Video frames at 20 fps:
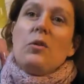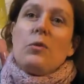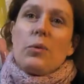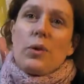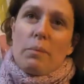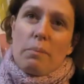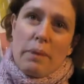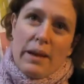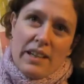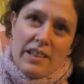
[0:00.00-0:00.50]

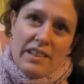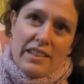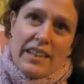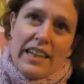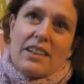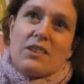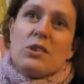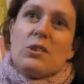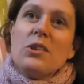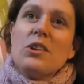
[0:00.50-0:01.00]
We're based
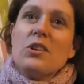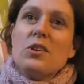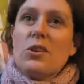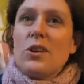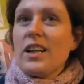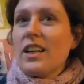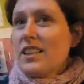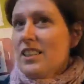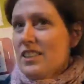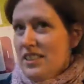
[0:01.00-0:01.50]
next to the
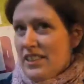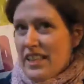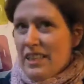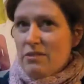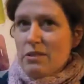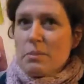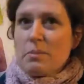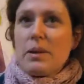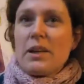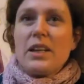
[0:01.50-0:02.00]
toilets.
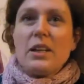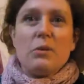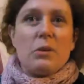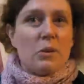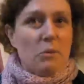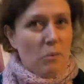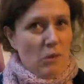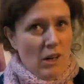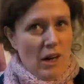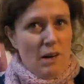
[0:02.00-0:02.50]
Everybody will
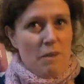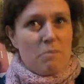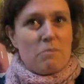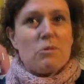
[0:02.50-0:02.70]
come.